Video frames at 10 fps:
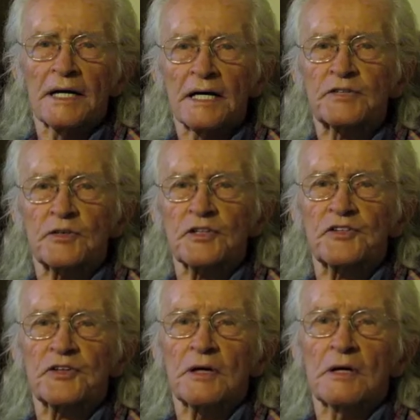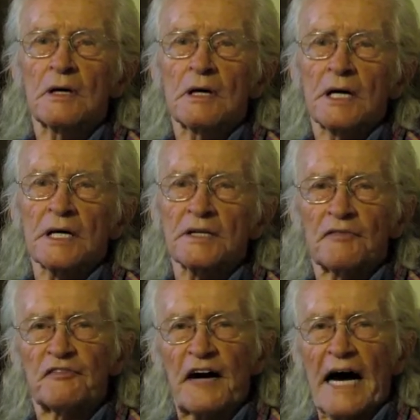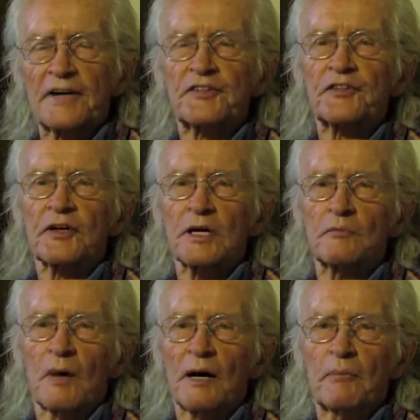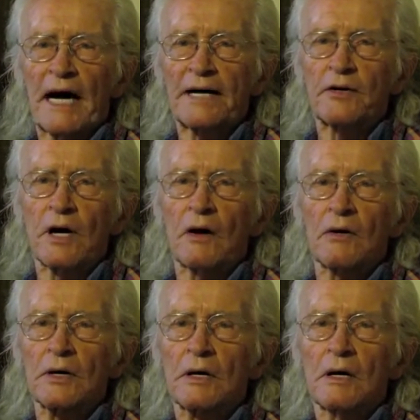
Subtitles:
interest in the facts in my background.